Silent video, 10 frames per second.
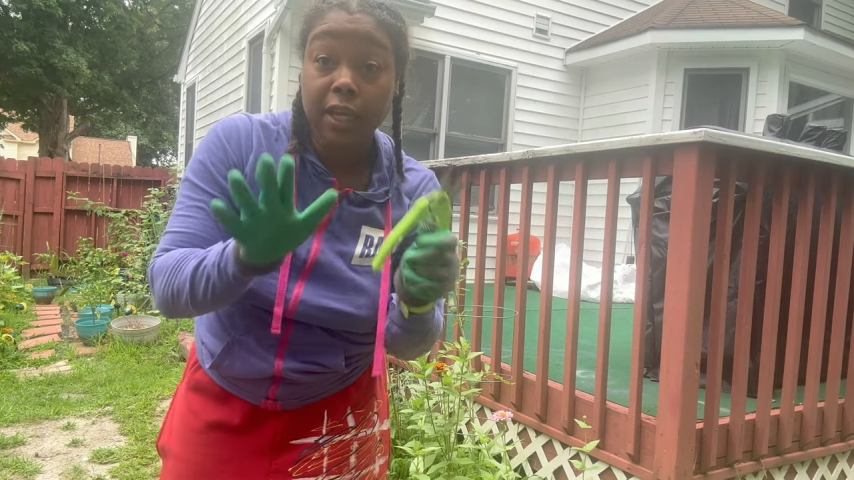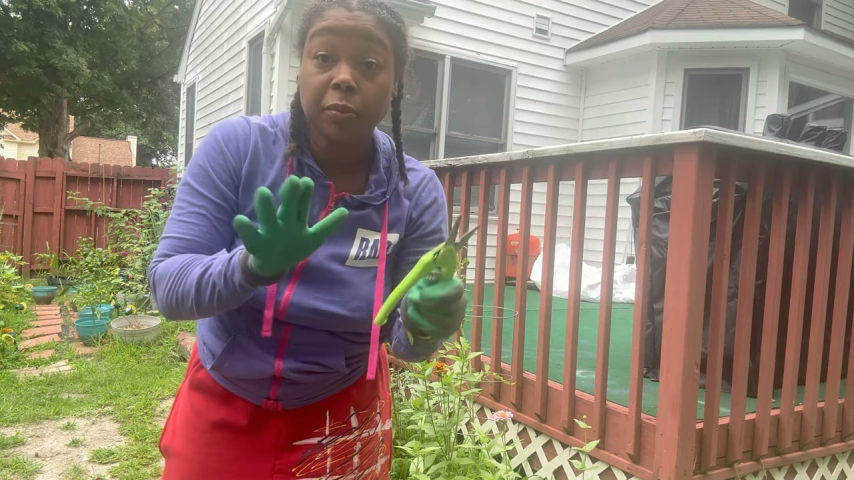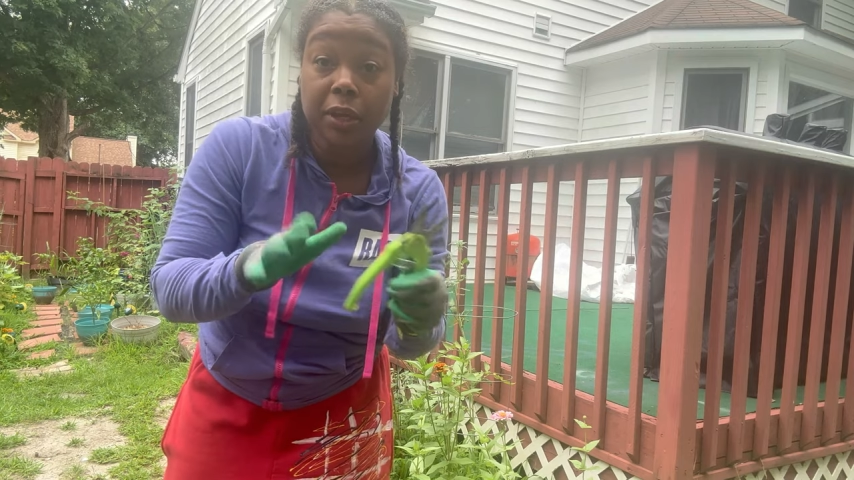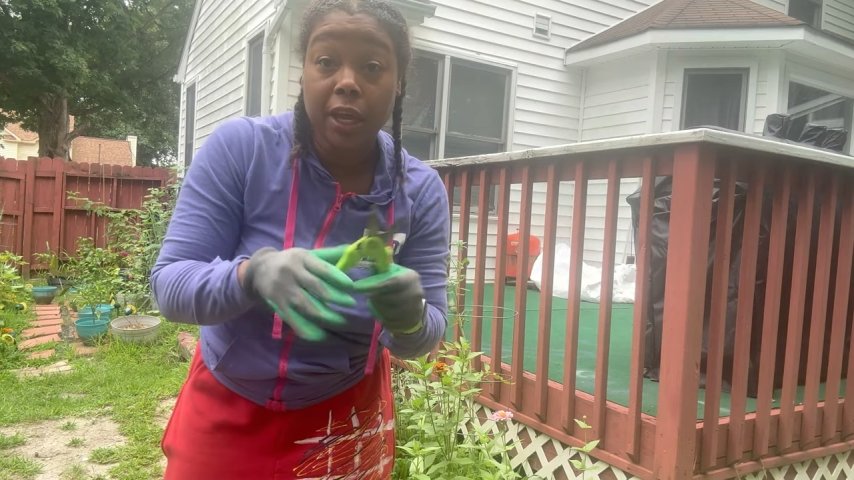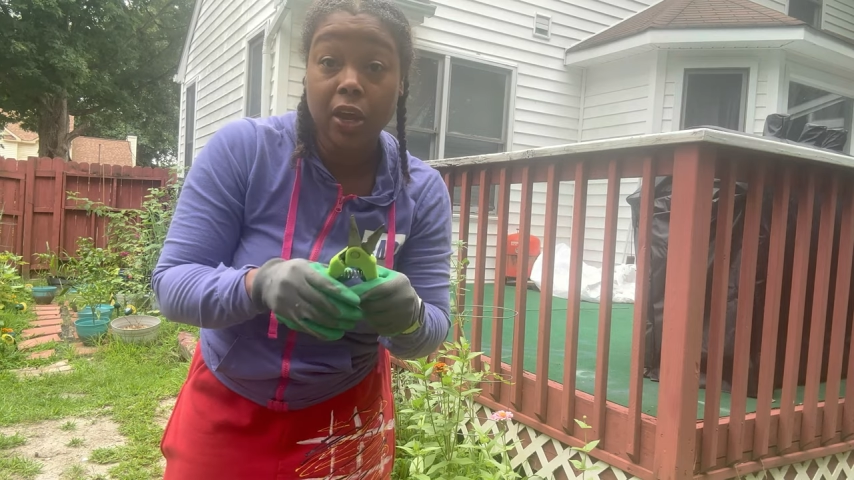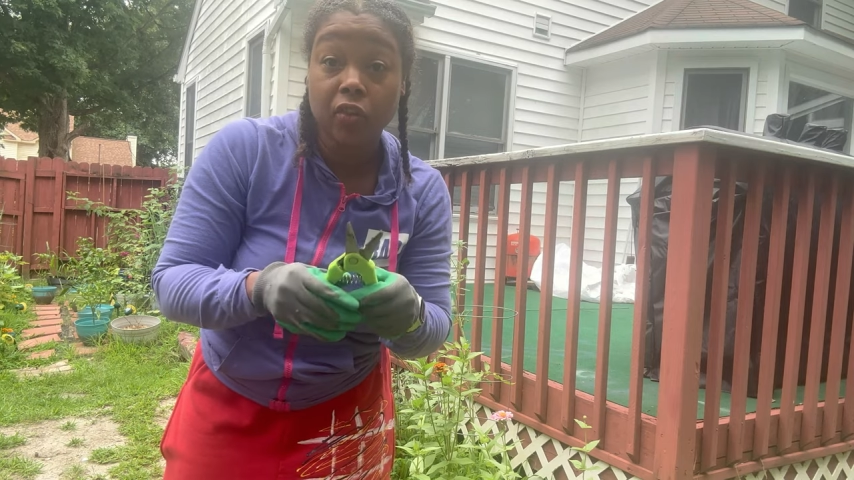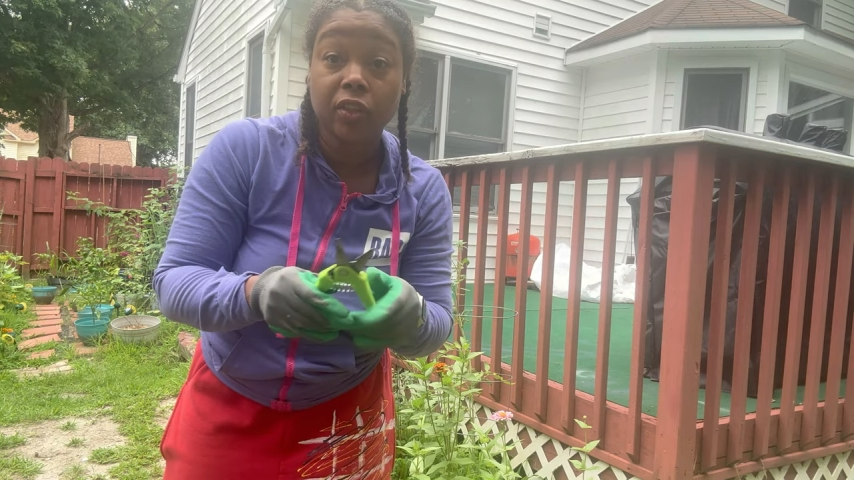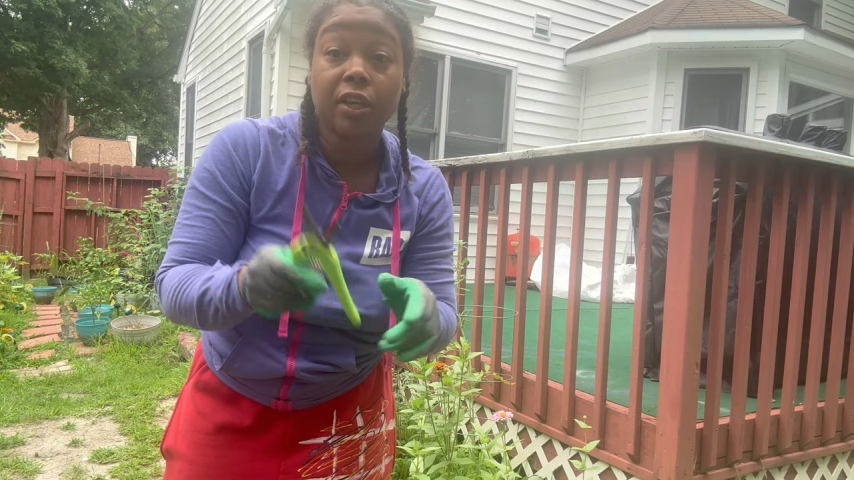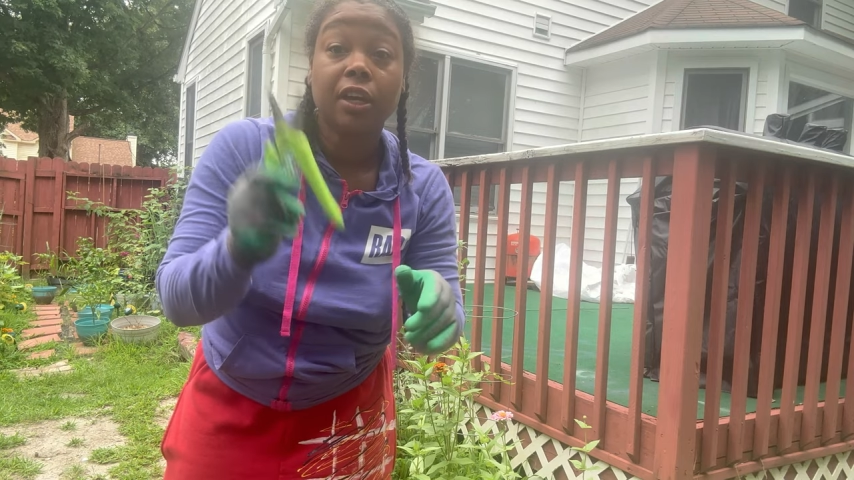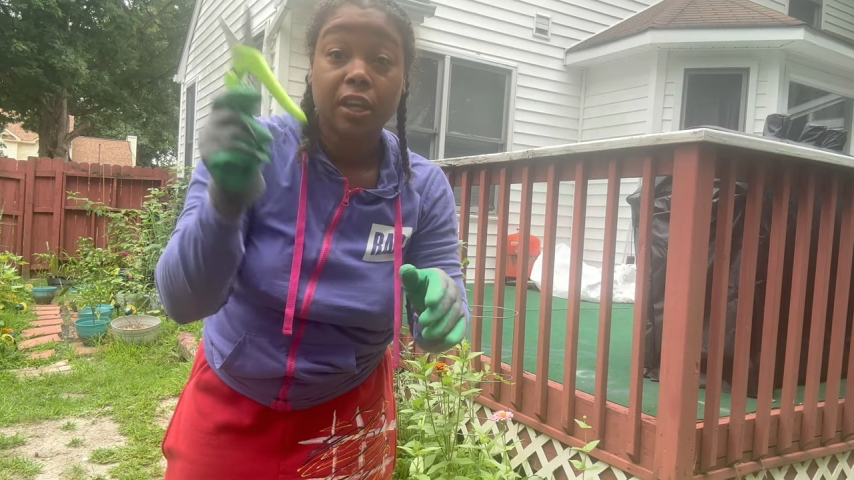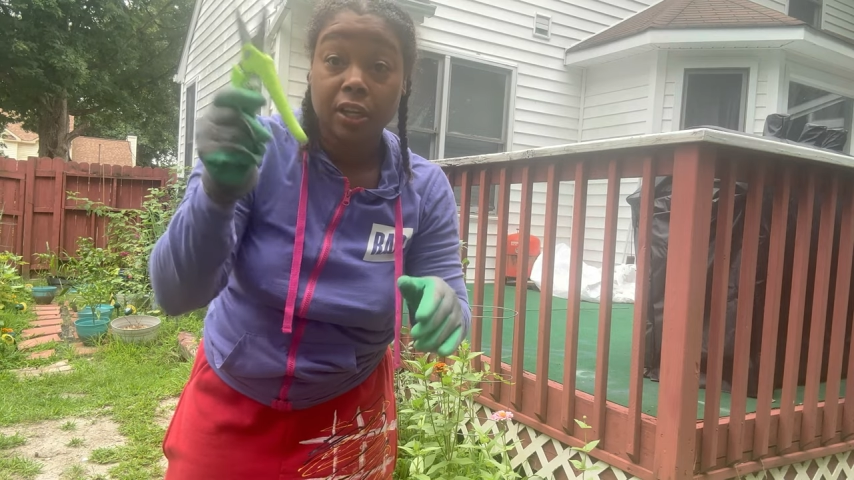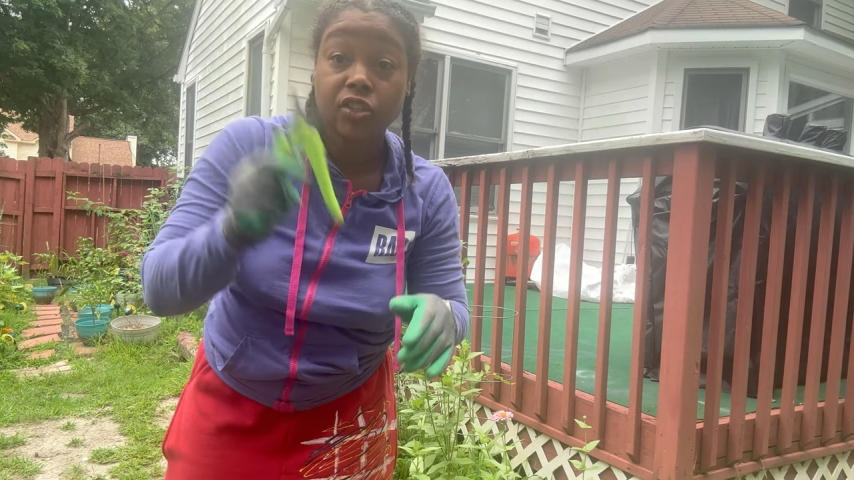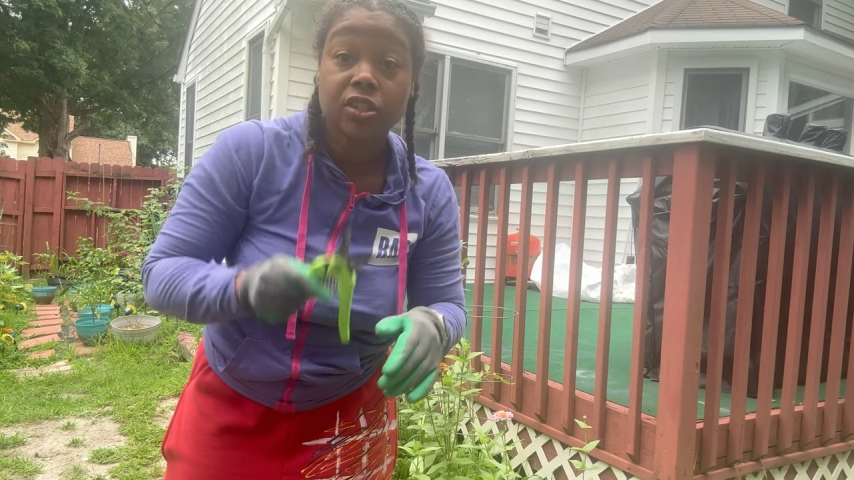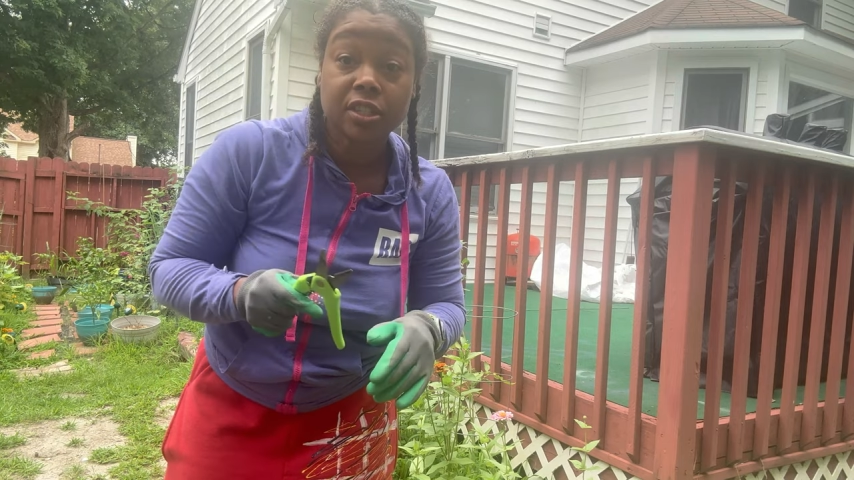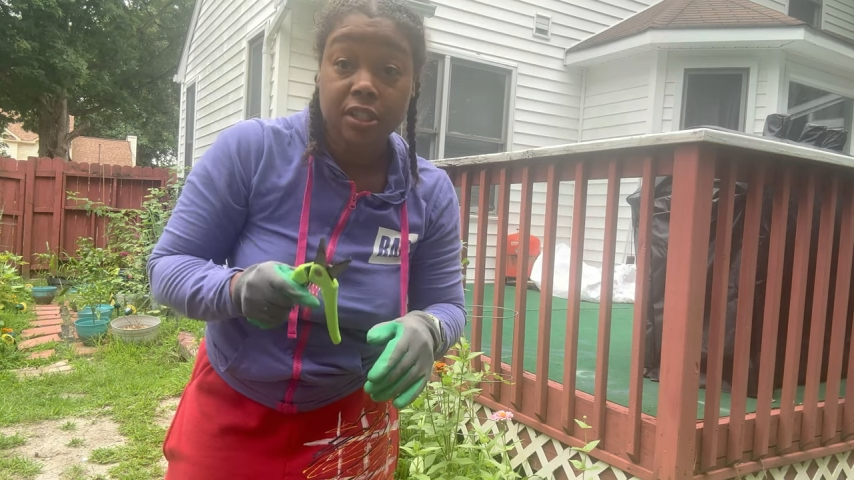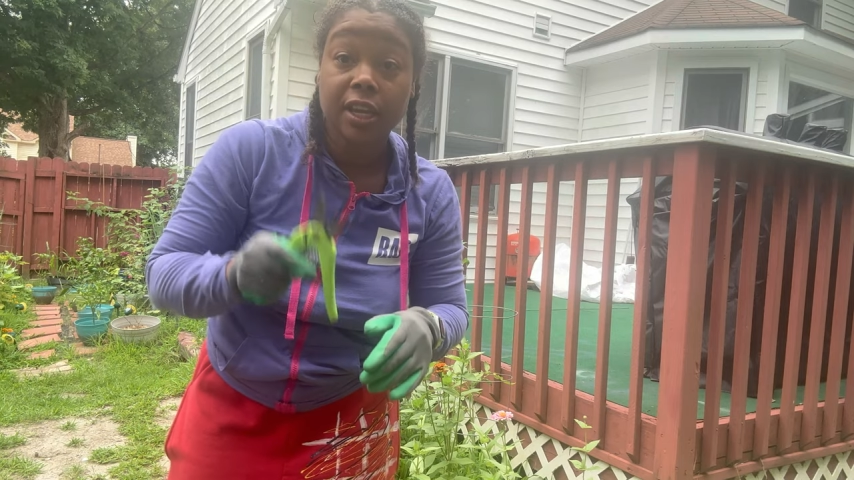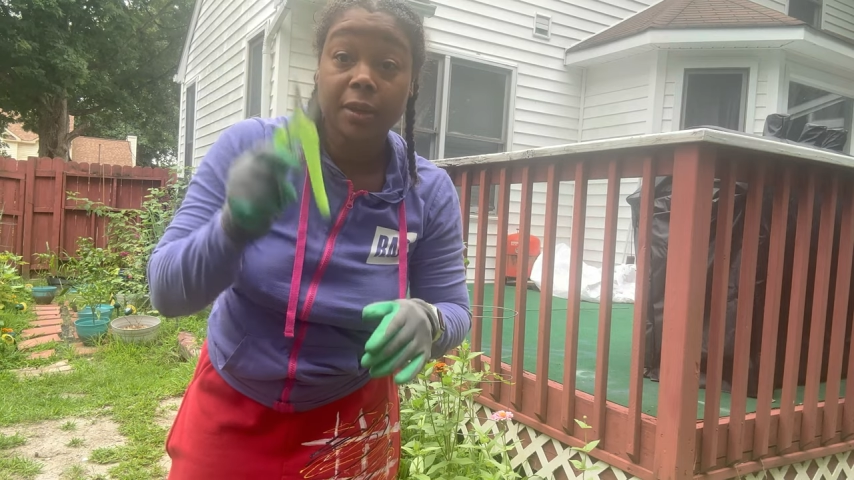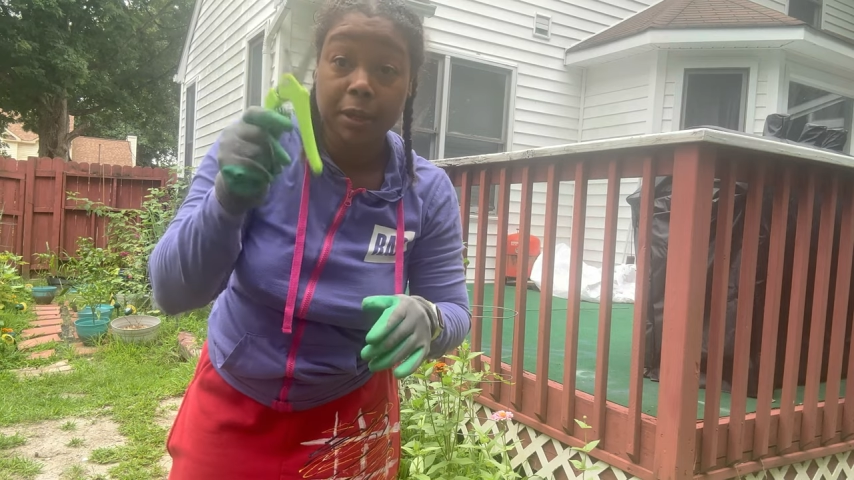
keeping it healthy. In Jesus' name,